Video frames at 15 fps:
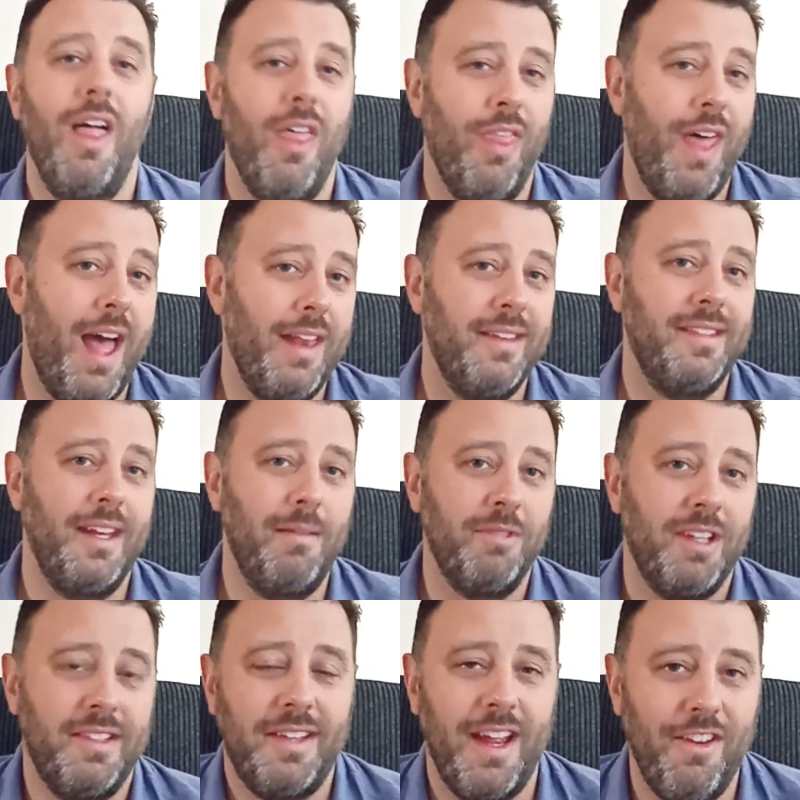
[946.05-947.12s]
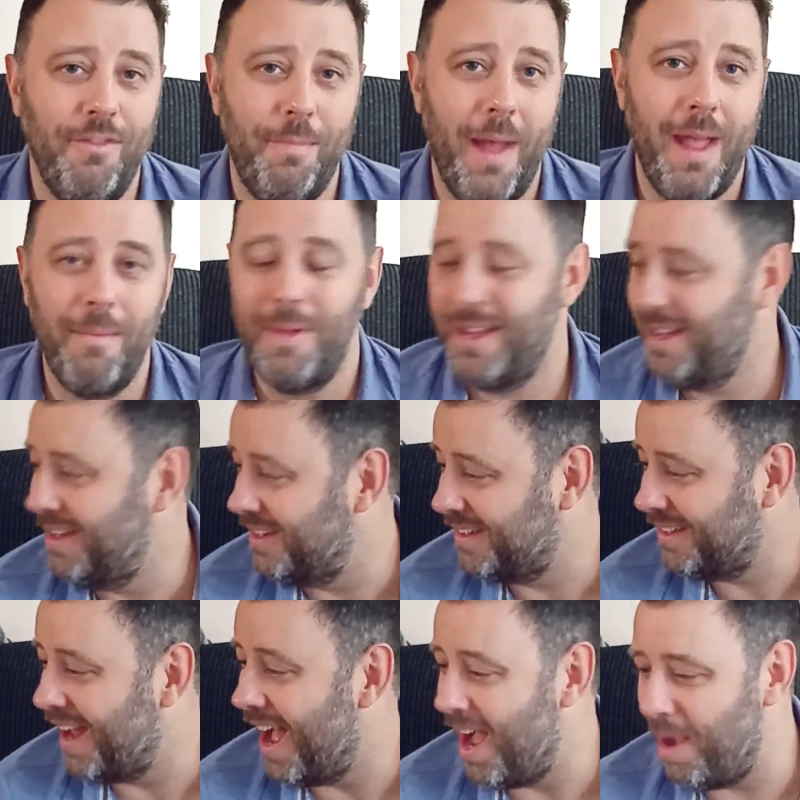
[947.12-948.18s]
That seems a safe bet
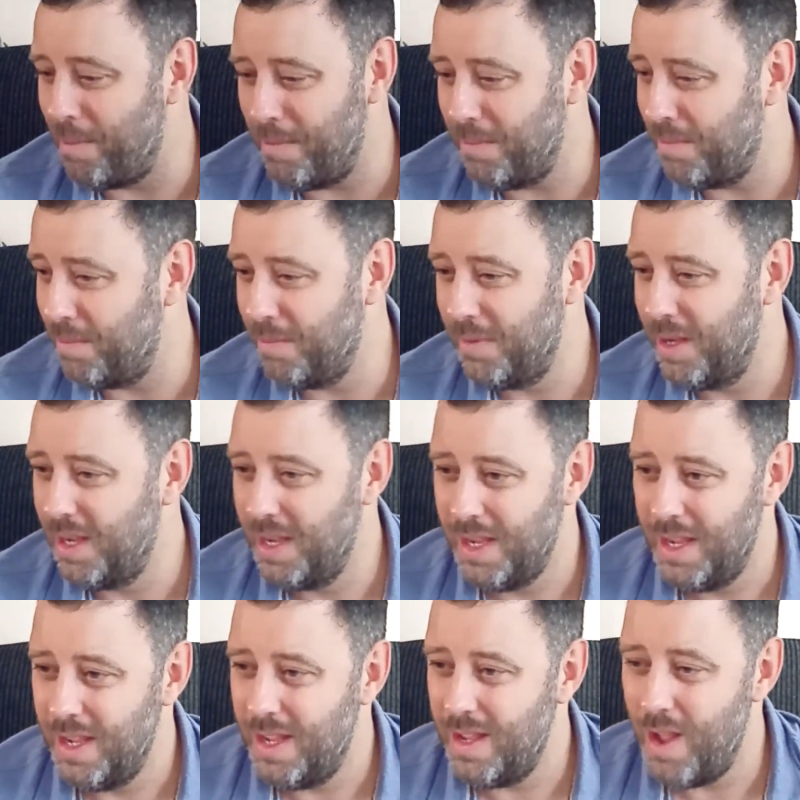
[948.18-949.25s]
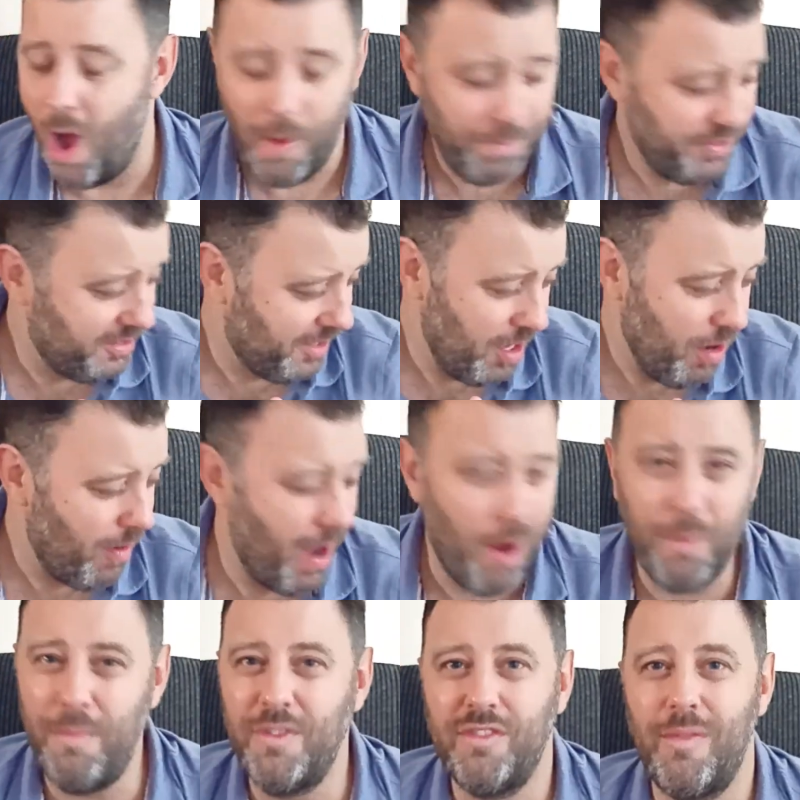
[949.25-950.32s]
because obscure
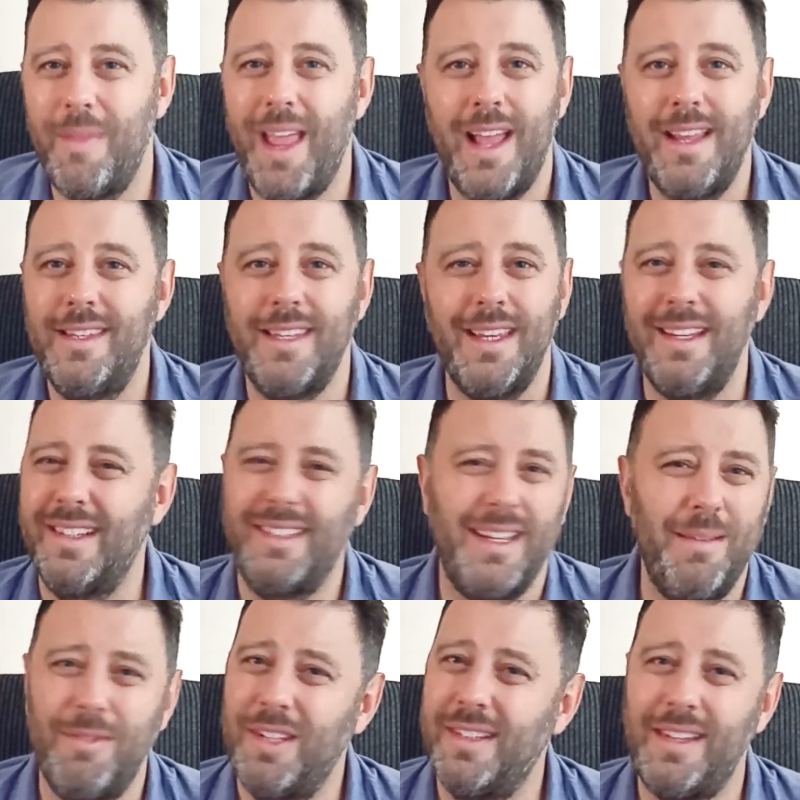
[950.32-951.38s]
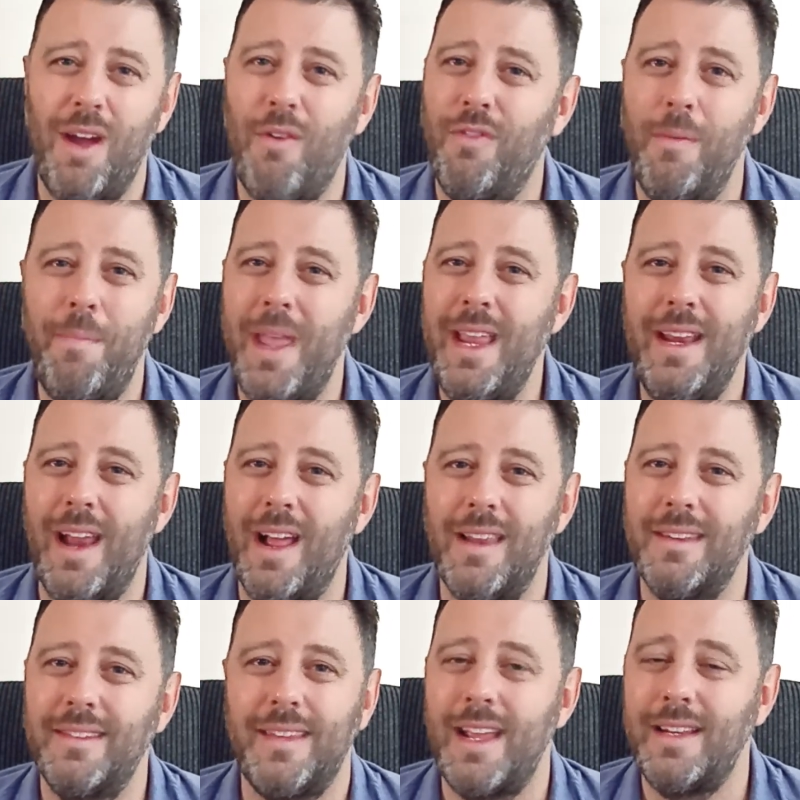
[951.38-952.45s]
albums from the 80s seem to sell for
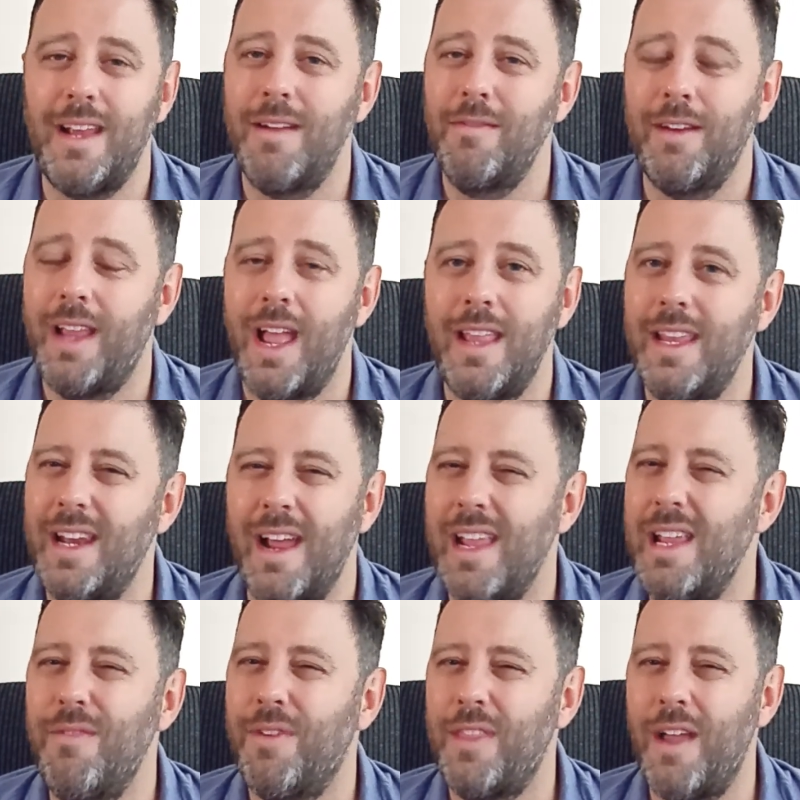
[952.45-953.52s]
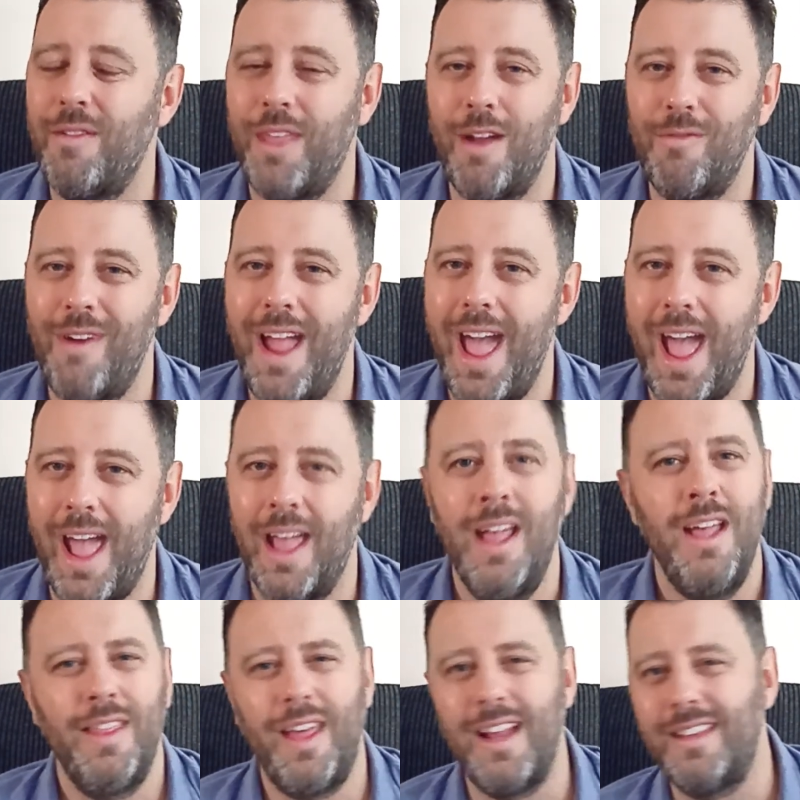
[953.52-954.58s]
peanuts. They don't get, even though they're rare,
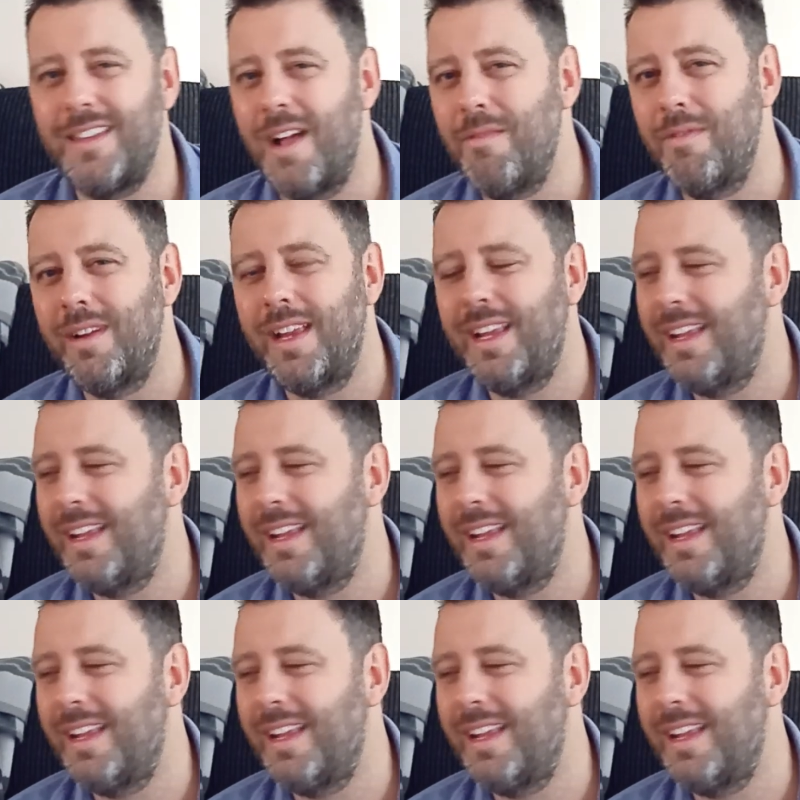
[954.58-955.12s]
they don't